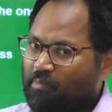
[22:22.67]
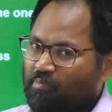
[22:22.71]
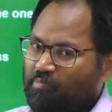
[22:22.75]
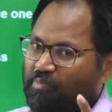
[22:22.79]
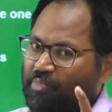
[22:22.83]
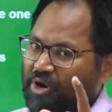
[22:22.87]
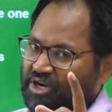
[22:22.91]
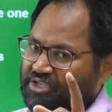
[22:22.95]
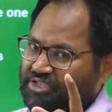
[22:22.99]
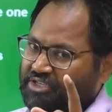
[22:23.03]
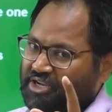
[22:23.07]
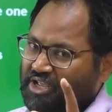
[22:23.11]

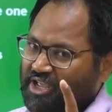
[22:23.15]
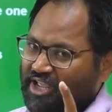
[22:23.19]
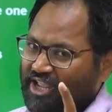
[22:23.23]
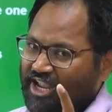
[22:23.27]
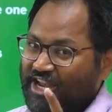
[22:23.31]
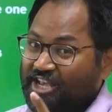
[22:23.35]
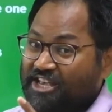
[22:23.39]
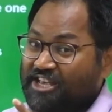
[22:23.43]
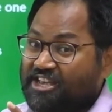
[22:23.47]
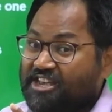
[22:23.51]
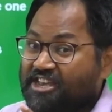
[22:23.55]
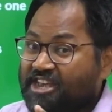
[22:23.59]
but
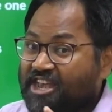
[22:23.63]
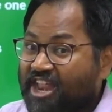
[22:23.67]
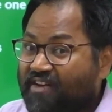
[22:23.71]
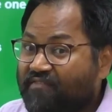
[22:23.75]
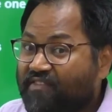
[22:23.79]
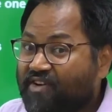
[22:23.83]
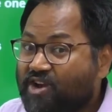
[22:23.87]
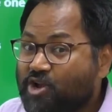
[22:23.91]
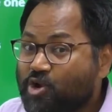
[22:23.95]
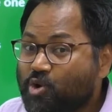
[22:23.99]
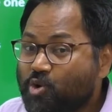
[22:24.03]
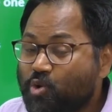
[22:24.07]
it
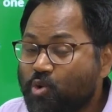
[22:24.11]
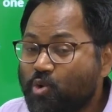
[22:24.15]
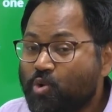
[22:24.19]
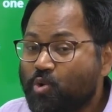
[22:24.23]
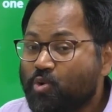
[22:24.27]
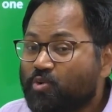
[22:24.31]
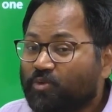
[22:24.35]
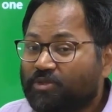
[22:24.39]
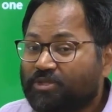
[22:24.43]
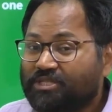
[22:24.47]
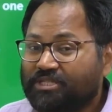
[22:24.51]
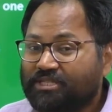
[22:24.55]
never
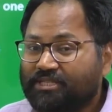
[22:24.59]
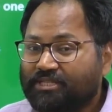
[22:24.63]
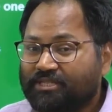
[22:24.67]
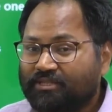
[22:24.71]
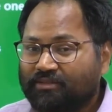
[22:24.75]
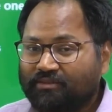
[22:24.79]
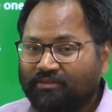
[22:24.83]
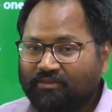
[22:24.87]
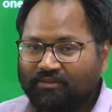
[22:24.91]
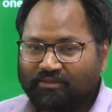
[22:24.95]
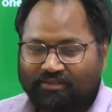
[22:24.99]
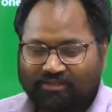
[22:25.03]

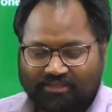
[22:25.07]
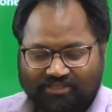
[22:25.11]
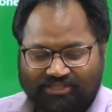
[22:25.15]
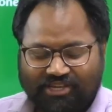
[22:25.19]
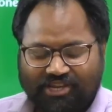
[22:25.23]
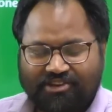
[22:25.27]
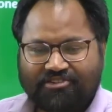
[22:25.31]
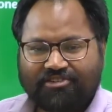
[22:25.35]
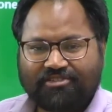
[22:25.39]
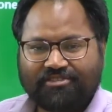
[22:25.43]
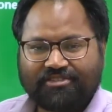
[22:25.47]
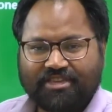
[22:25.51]
loses
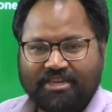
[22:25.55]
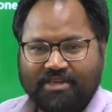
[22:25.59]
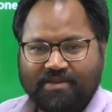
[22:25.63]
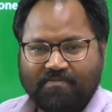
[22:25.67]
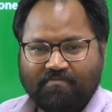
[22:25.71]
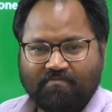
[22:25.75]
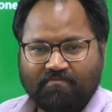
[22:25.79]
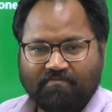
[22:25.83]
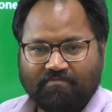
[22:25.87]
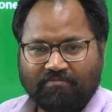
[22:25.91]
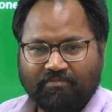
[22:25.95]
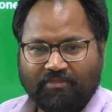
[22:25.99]
central
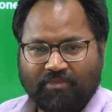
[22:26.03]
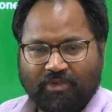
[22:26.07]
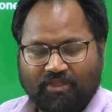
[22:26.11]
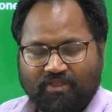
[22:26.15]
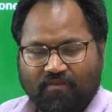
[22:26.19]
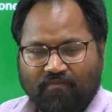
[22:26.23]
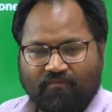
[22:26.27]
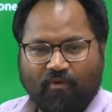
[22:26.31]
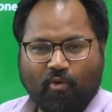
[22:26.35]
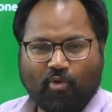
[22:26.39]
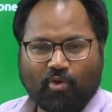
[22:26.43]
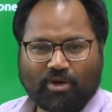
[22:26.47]
theme,
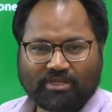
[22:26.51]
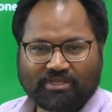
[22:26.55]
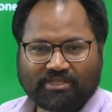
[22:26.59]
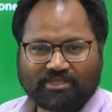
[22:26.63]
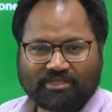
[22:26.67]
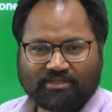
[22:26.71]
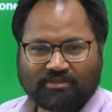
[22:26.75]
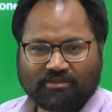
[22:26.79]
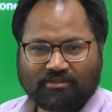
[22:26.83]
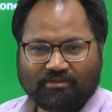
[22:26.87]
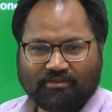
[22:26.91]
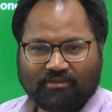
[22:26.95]
the
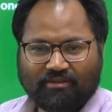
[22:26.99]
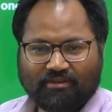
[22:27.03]
focus,